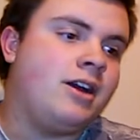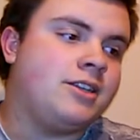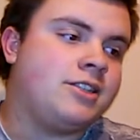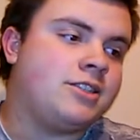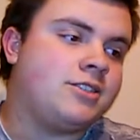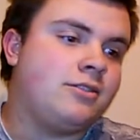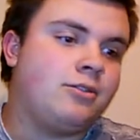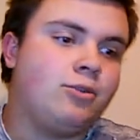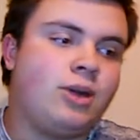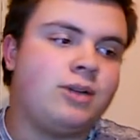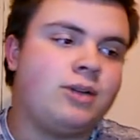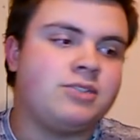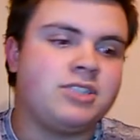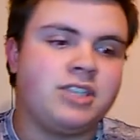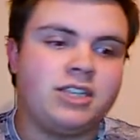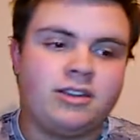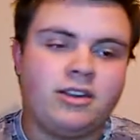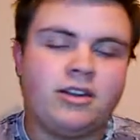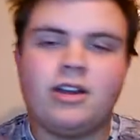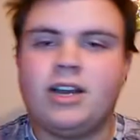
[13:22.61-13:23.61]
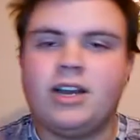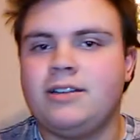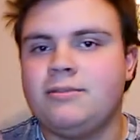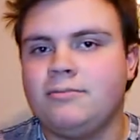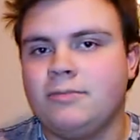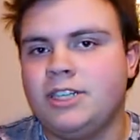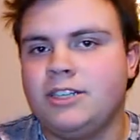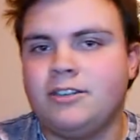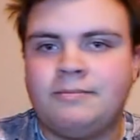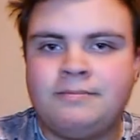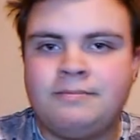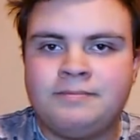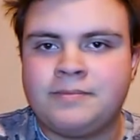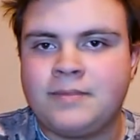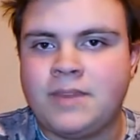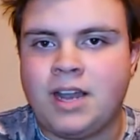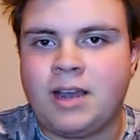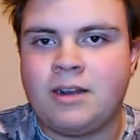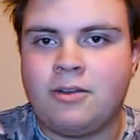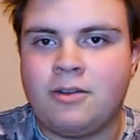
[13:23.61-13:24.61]
So I was like, all right, well,
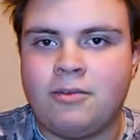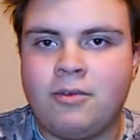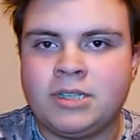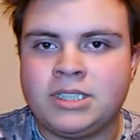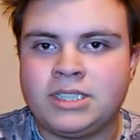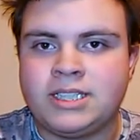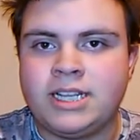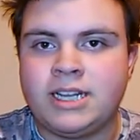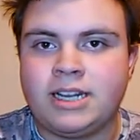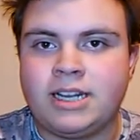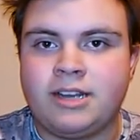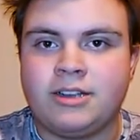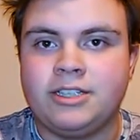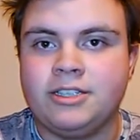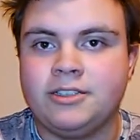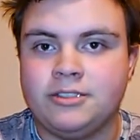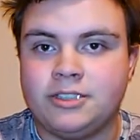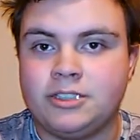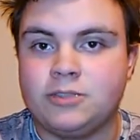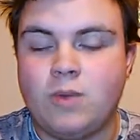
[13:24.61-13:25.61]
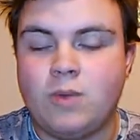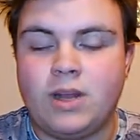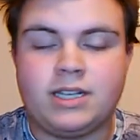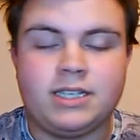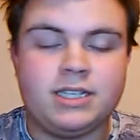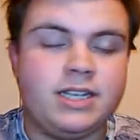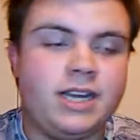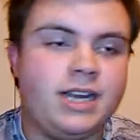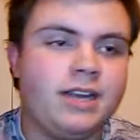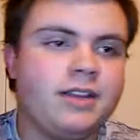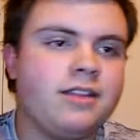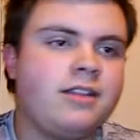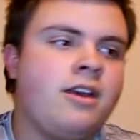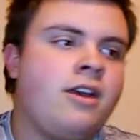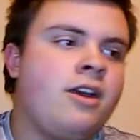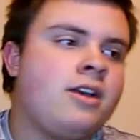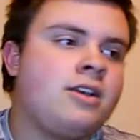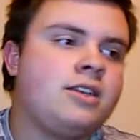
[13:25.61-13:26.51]
I don't want to stand out here and sweat to death.